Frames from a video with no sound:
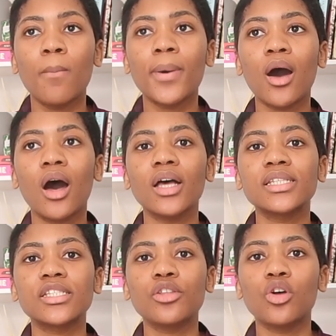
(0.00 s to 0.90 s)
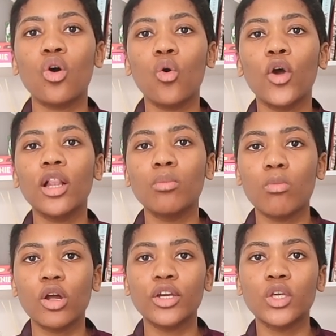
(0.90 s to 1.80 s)
past the oil
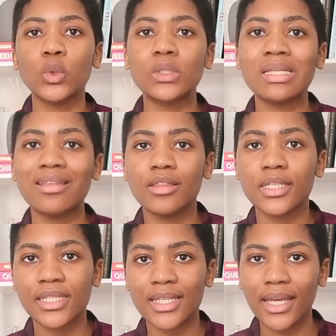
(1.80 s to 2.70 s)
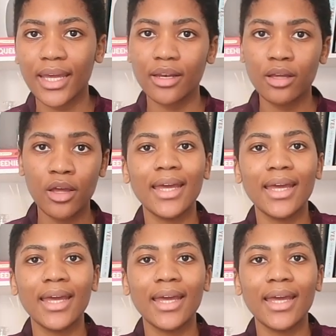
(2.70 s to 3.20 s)
molecules in the skin.